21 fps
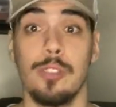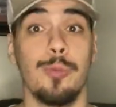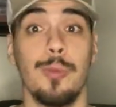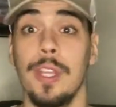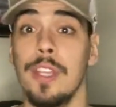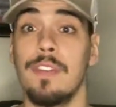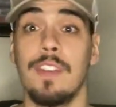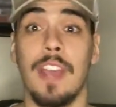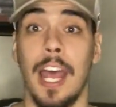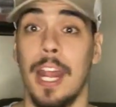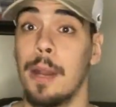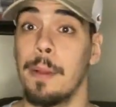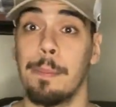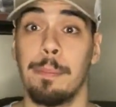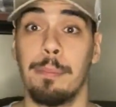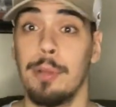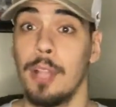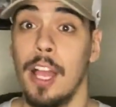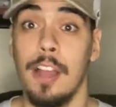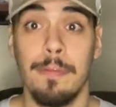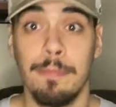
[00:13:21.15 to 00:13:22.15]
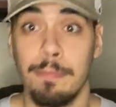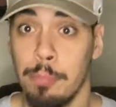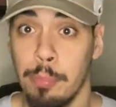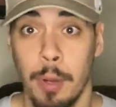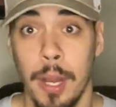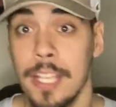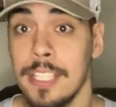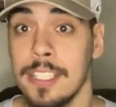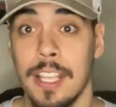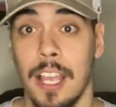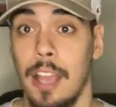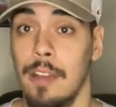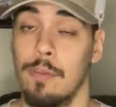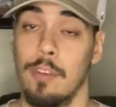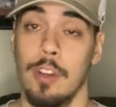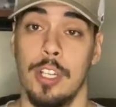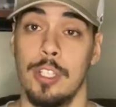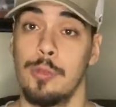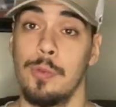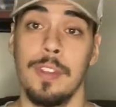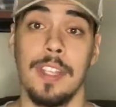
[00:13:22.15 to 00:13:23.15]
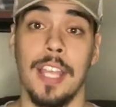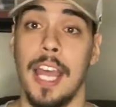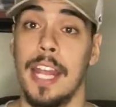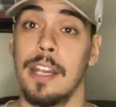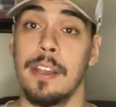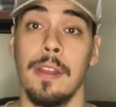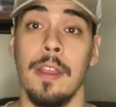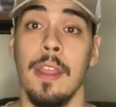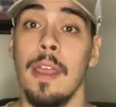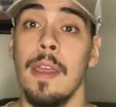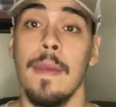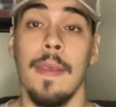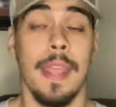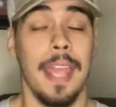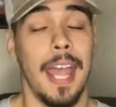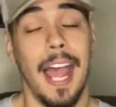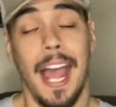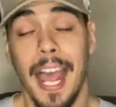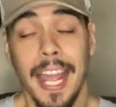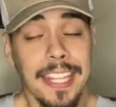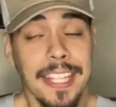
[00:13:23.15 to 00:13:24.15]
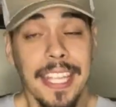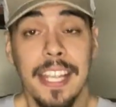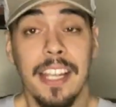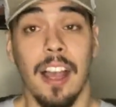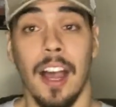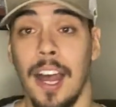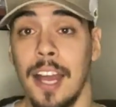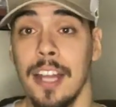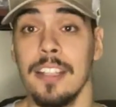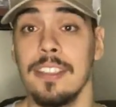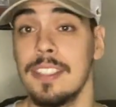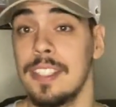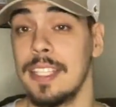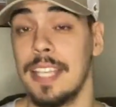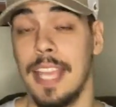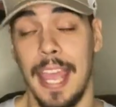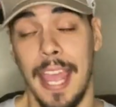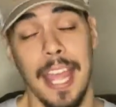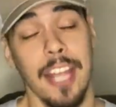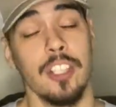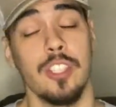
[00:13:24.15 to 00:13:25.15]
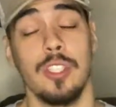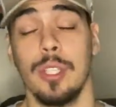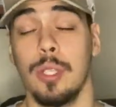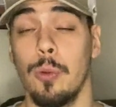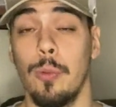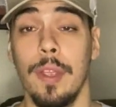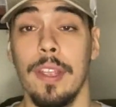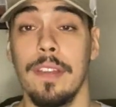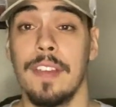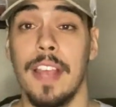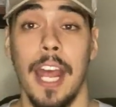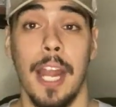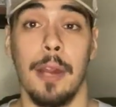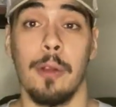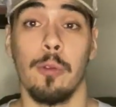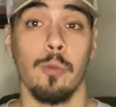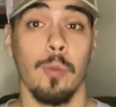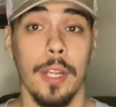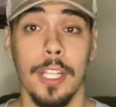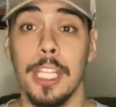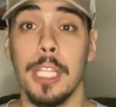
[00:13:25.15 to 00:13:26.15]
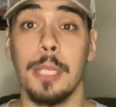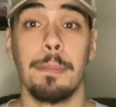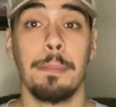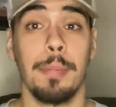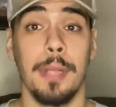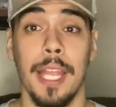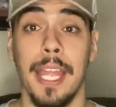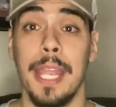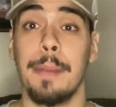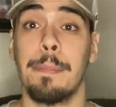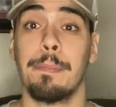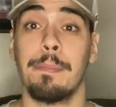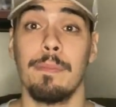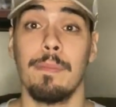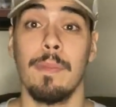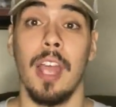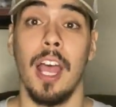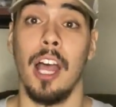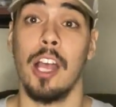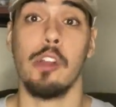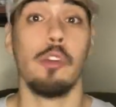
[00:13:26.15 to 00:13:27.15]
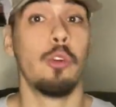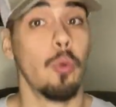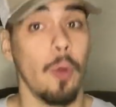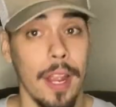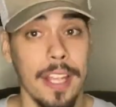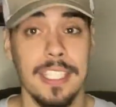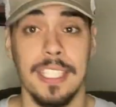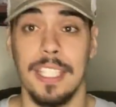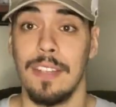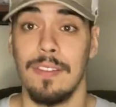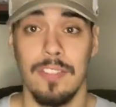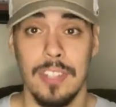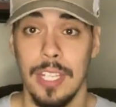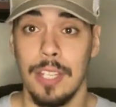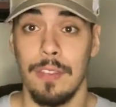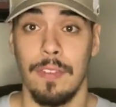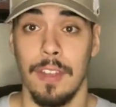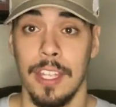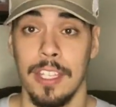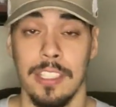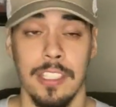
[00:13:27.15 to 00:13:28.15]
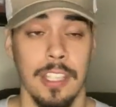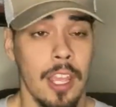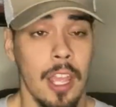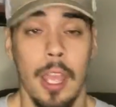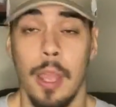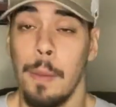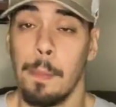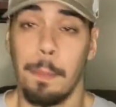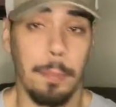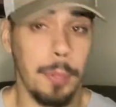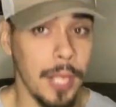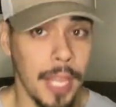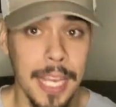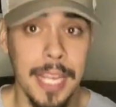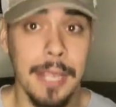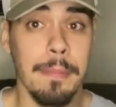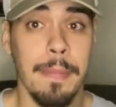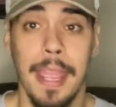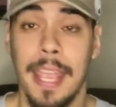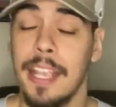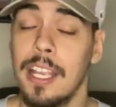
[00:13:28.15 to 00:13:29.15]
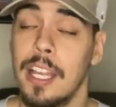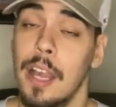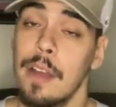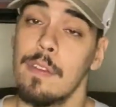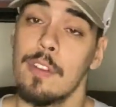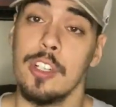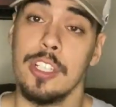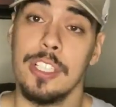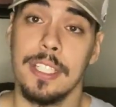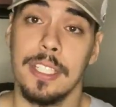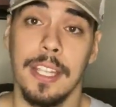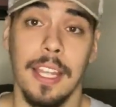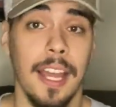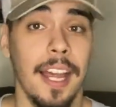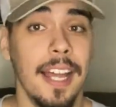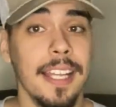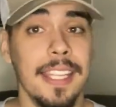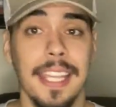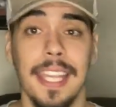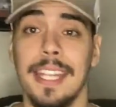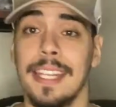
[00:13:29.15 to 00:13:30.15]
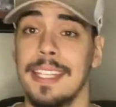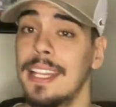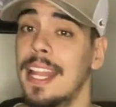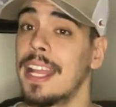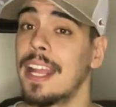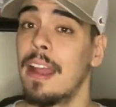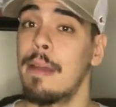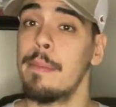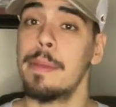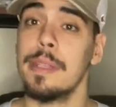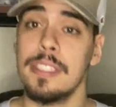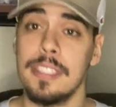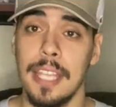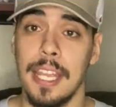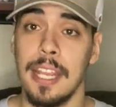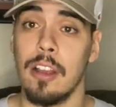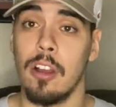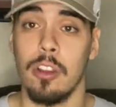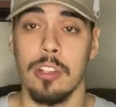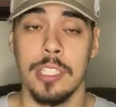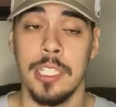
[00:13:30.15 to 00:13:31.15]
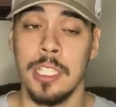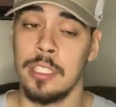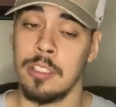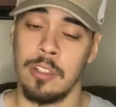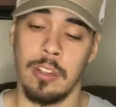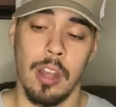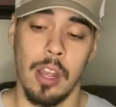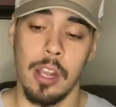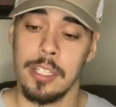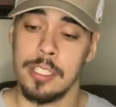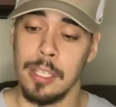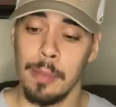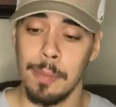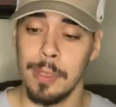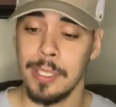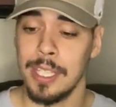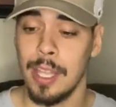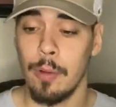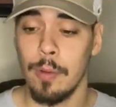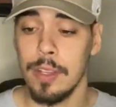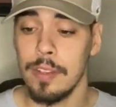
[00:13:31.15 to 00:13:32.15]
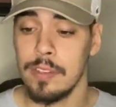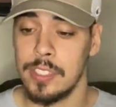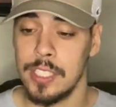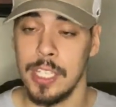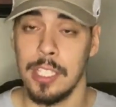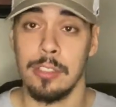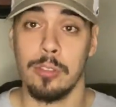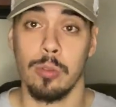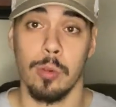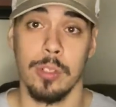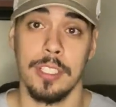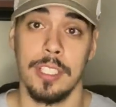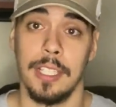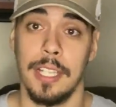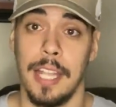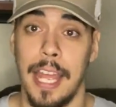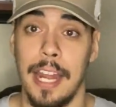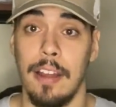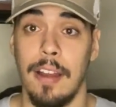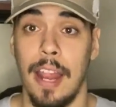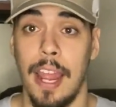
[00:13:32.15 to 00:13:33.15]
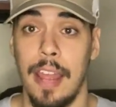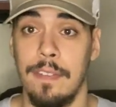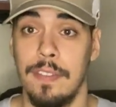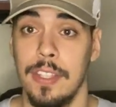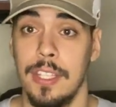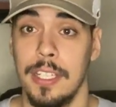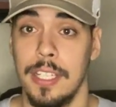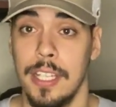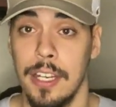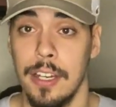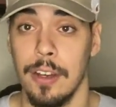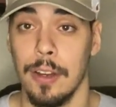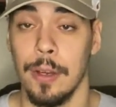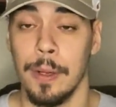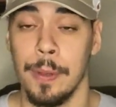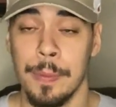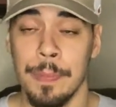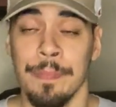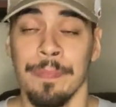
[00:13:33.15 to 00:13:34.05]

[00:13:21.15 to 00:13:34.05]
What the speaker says: We've got to bluff press coverage. I think, honestly, we've got to really play aggressive defense. Playing man coverage, again, like I've been saying all season long, is something that we've seen towards the latter half of the year.